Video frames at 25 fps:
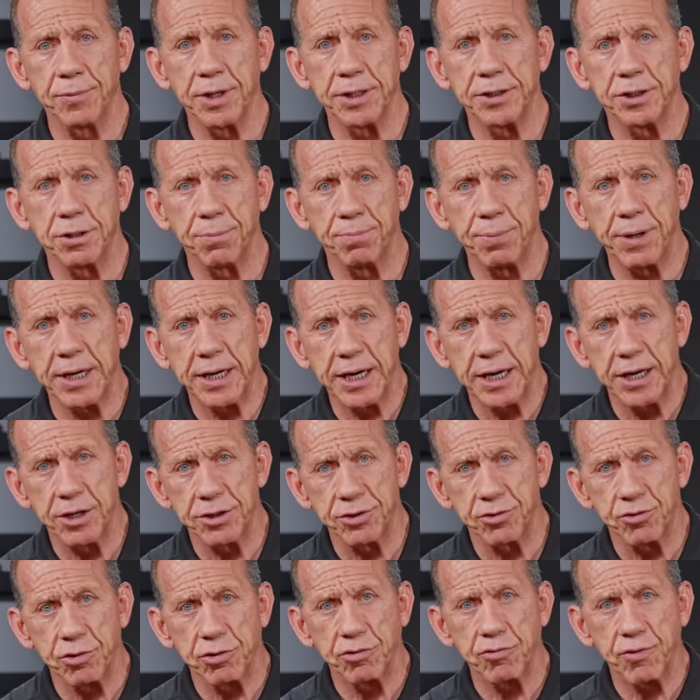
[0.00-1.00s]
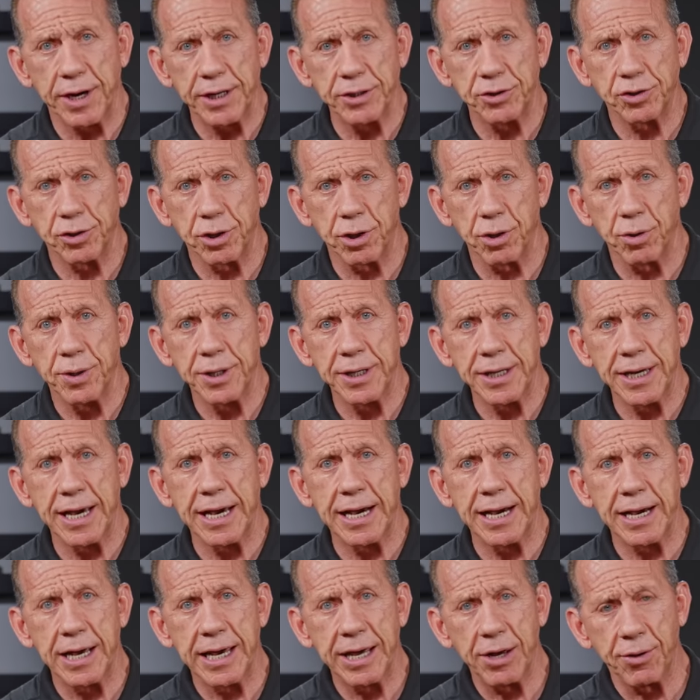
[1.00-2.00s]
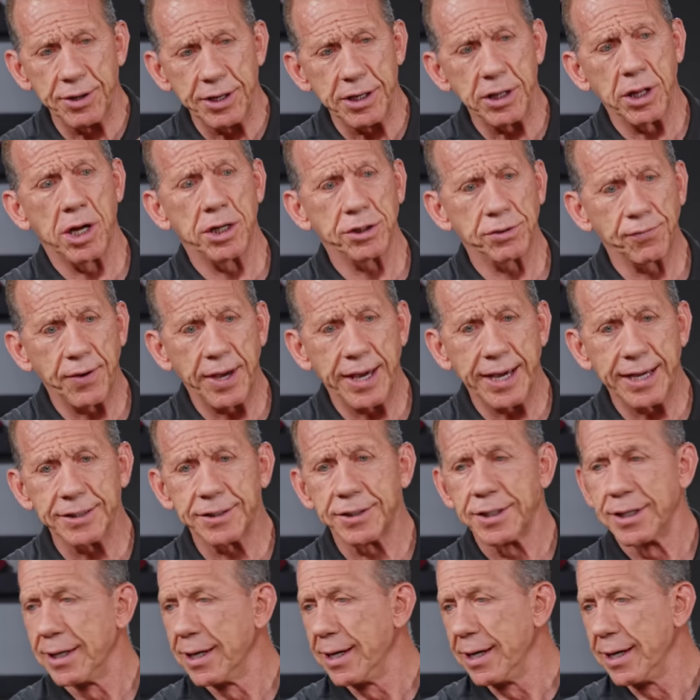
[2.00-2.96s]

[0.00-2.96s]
It's the big industry trade show uh, held in Las Vegas